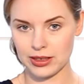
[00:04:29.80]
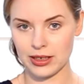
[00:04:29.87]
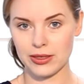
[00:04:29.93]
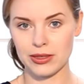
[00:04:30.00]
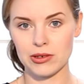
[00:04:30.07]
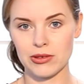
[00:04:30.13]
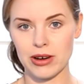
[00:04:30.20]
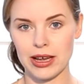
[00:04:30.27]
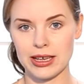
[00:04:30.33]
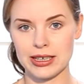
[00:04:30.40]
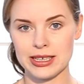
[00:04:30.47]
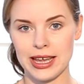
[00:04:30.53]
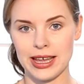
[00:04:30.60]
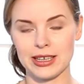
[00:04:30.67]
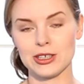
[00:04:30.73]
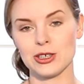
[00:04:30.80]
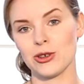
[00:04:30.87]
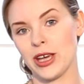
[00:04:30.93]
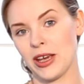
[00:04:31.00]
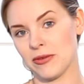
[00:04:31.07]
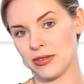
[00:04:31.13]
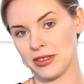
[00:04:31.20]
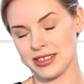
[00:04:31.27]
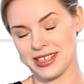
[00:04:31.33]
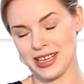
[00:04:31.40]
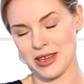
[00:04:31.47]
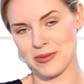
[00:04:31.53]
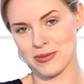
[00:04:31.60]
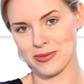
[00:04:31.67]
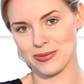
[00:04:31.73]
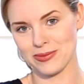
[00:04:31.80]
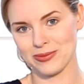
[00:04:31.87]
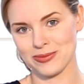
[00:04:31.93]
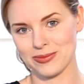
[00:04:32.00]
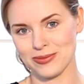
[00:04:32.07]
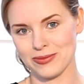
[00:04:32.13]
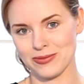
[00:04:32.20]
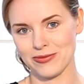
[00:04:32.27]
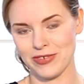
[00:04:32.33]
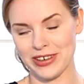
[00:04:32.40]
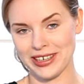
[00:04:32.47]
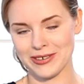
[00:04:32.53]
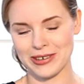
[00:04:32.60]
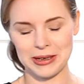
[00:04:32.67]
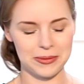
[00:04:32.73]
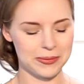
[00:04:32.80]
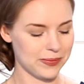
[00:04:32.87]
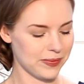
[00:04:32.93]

In the right hand you have the same fingering.